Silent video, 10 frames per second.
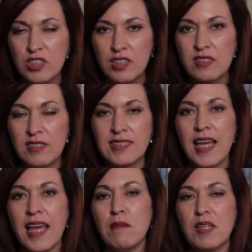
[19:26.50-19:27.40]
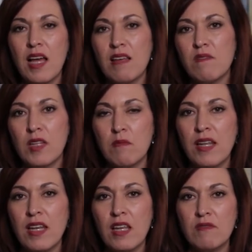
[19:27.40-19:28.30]
to say, but I feel like
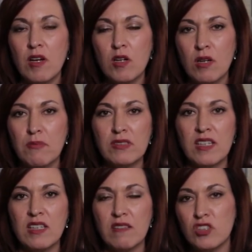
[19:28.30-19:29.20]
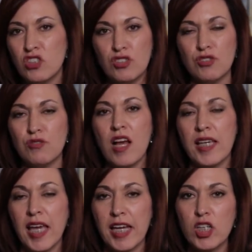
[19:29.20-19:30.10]
many of our representatives just do not
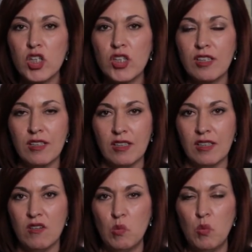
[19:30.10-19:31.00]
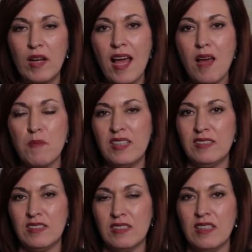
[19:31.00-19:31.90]
care what happens.
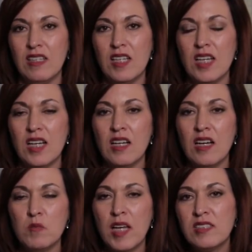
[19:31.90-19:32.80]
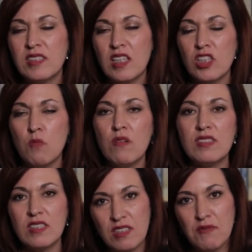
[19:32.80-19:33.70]
Mm-hmm um, it's it's almost
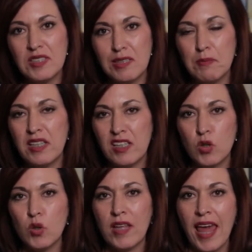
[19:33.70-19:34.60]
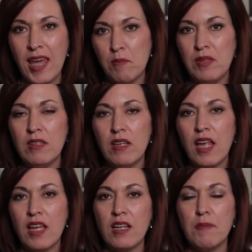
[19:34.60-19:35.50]
as if it's a political game
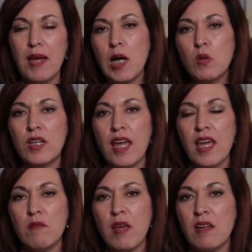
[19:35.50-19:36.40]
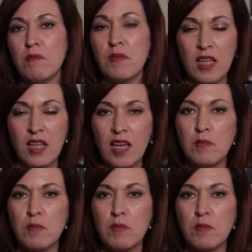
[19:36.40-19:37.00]
and a power game and a money game.